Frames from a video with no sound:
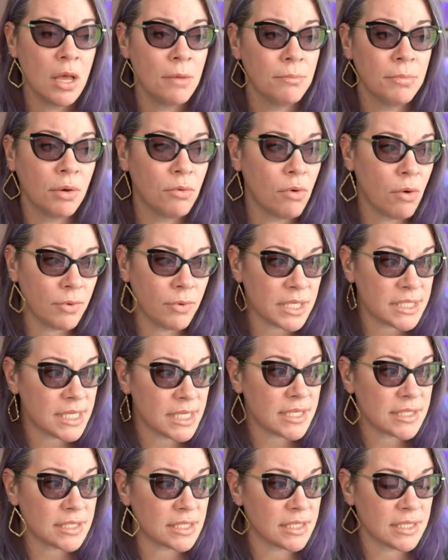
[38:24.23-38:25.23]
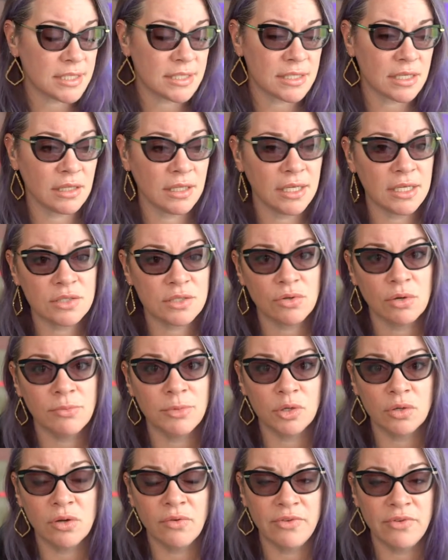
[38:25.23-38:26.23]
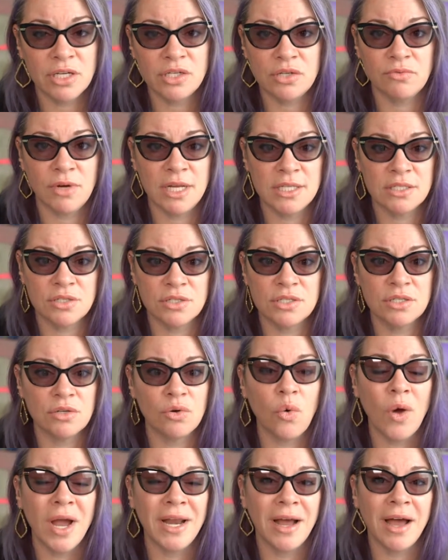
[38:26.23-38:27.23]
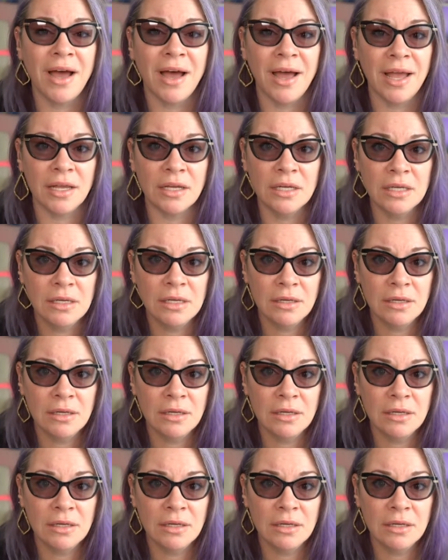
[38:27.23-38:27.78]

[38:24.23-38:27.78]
But what we see statistically is criminal conviction rates are still quite high.